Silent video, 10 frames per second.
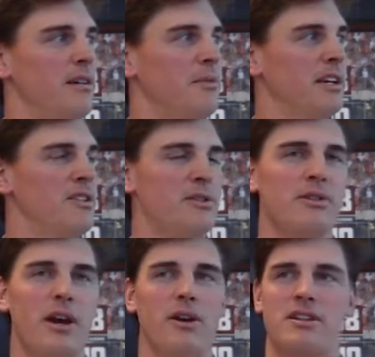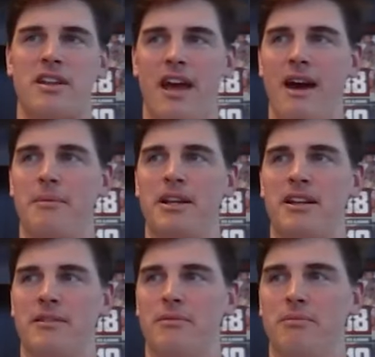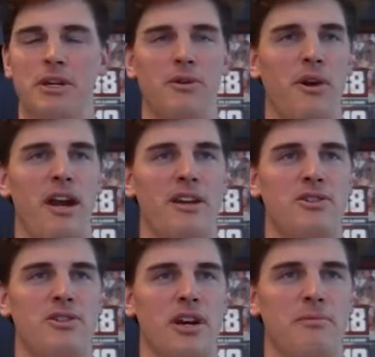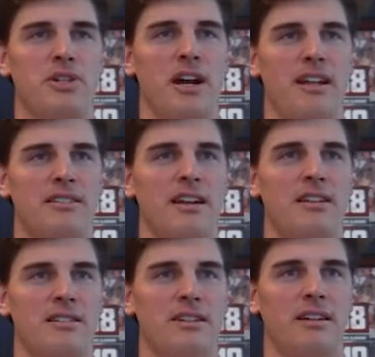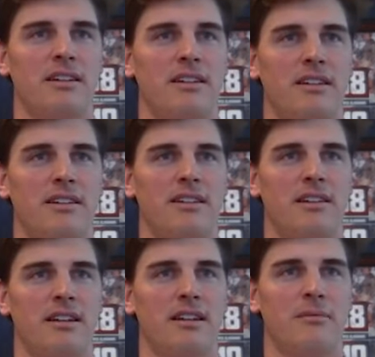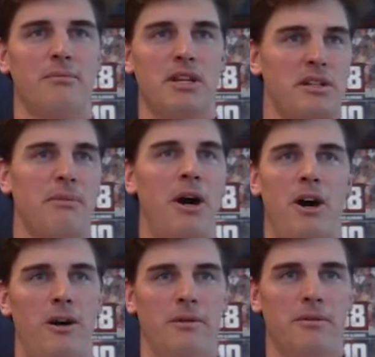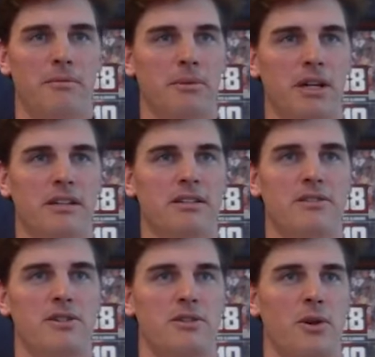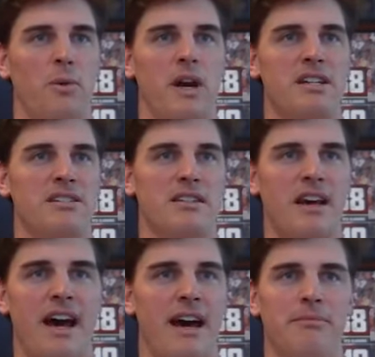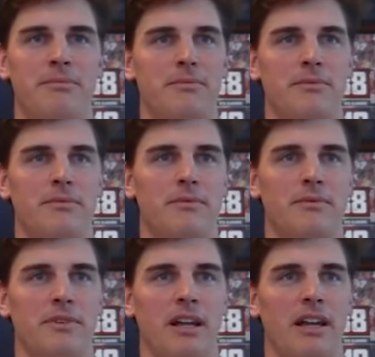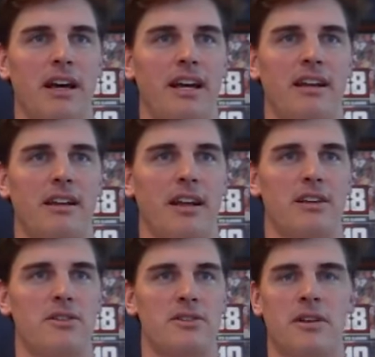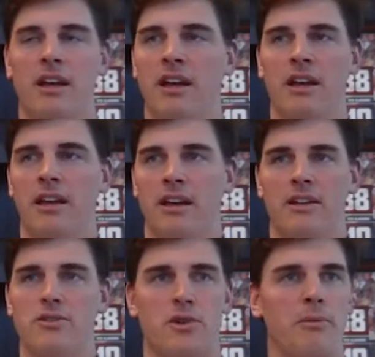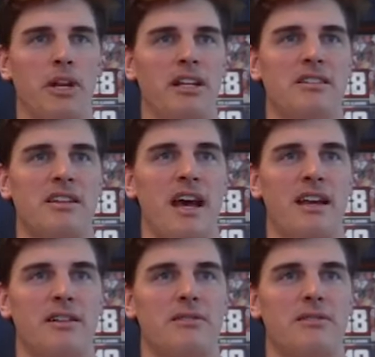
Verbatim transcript: but did you notice how many mid-range jump shots they took? Yeah, missed them all, but yeah. just a waste of time. Felt like you know just dribbling inside to